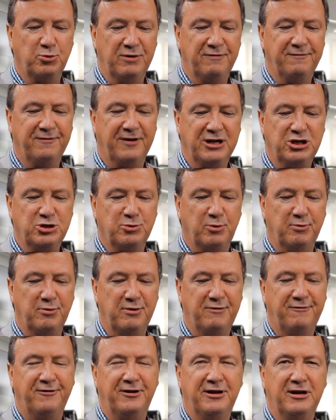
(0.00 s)
we face when
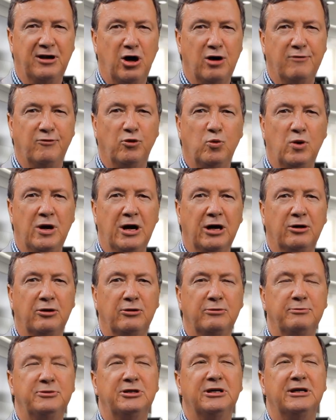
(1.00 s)
we feel
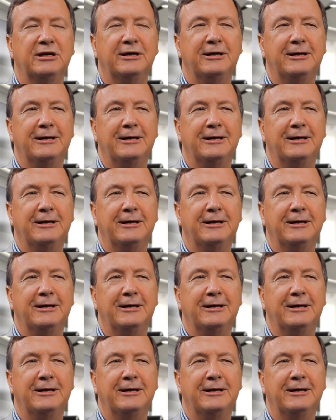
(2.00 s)
overwhelmed